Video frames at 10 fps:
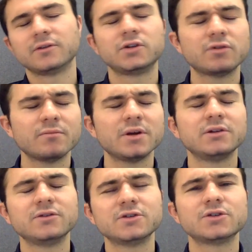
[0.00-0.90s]

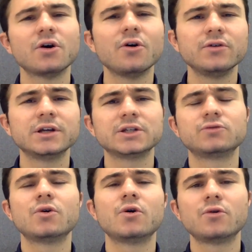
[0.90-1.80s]
tremendous earnings
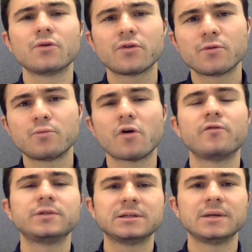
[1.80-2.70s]
growth,
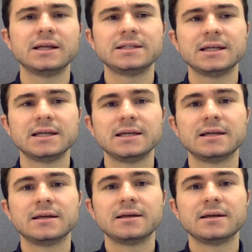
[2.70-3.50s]
profitability,